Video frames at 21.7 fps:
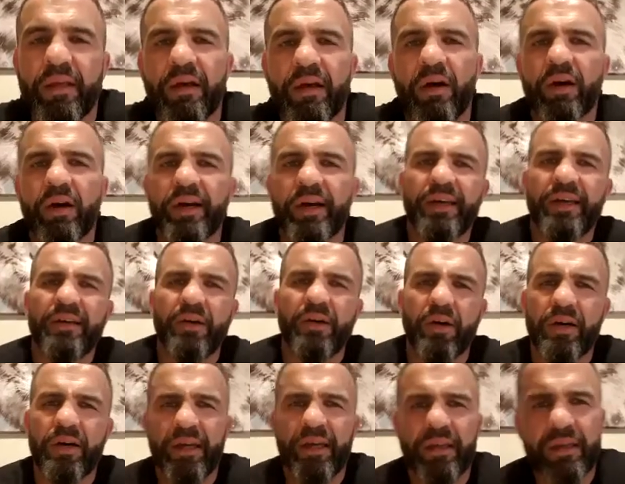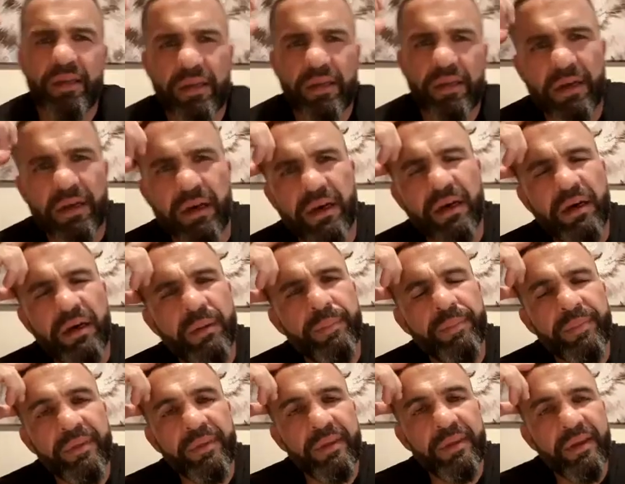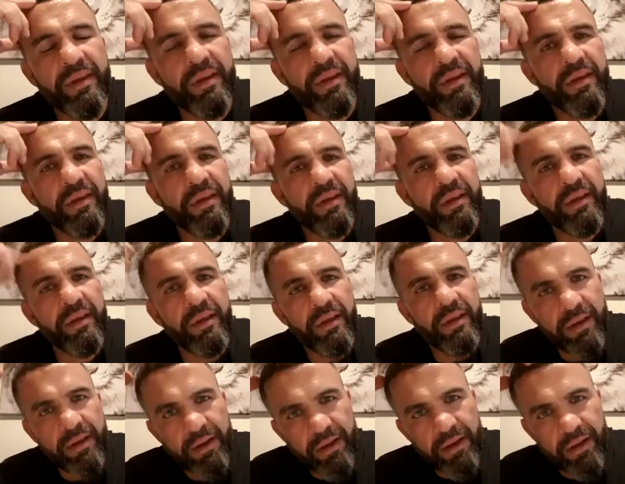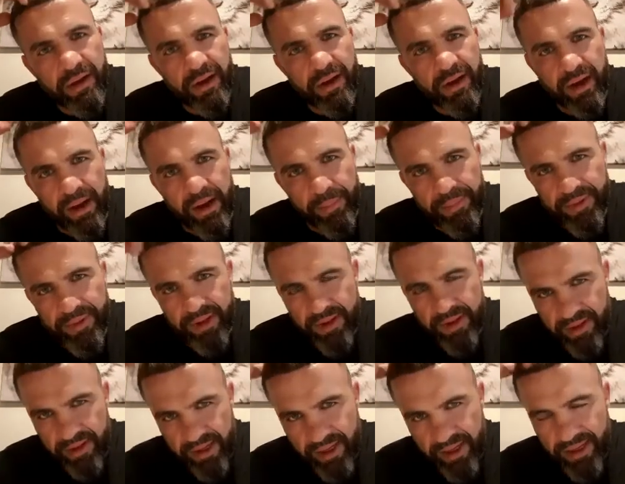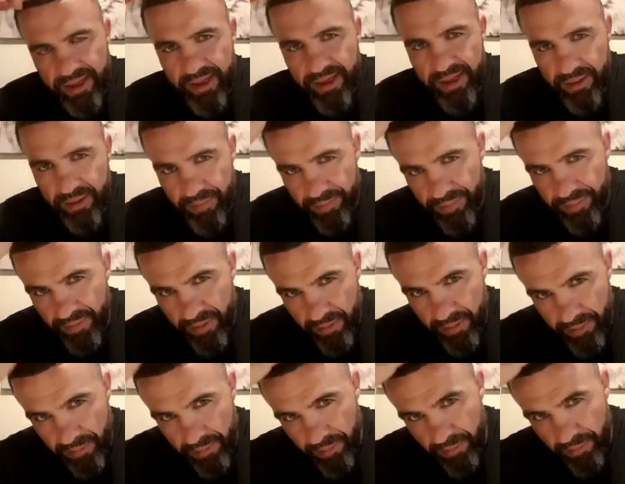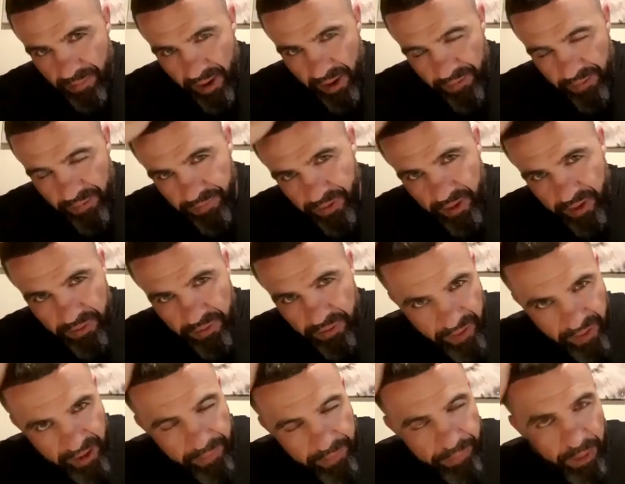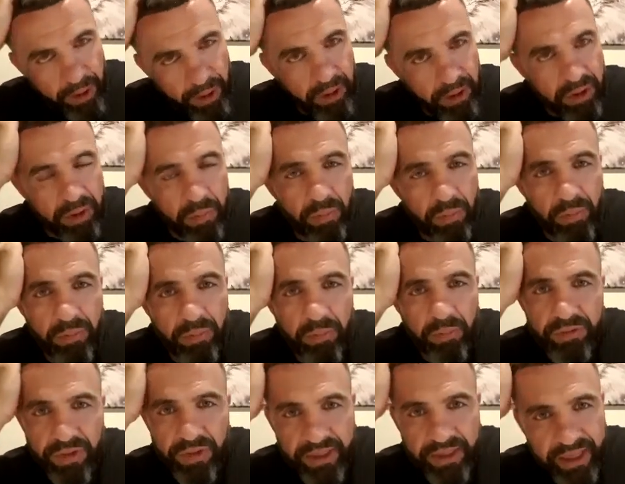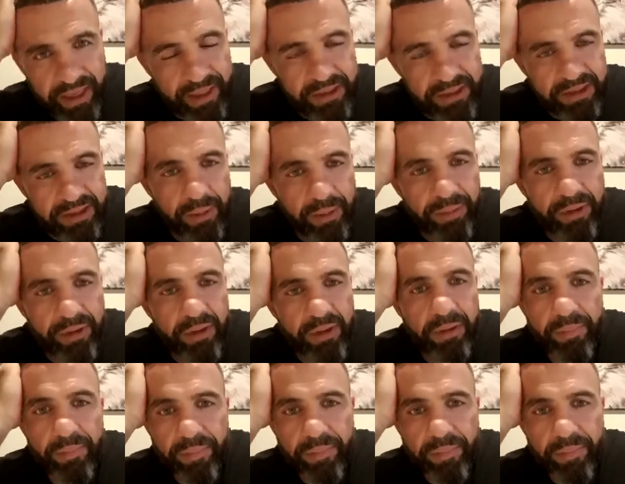Okay. I'm gonna say my first fight in Poland was KSW.